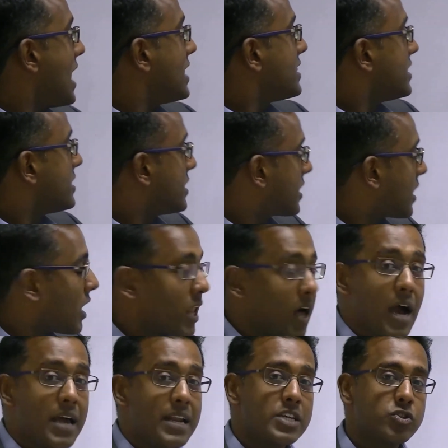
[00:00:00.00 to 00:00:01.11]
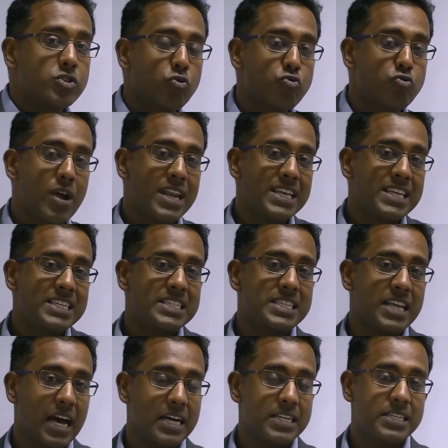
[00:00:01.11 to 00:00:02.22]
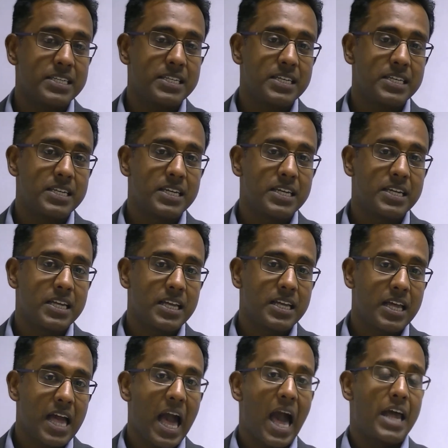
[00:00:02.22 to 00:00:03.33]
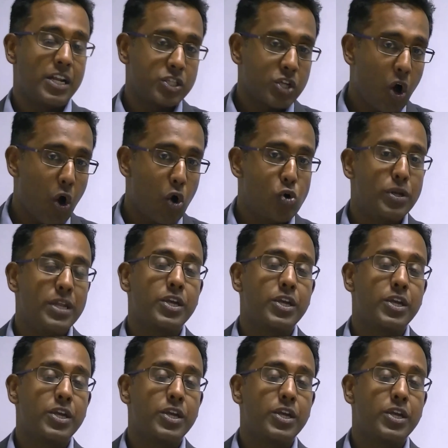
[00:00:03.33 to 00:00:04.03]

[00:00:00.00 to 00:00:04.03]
the decline has already started and it's only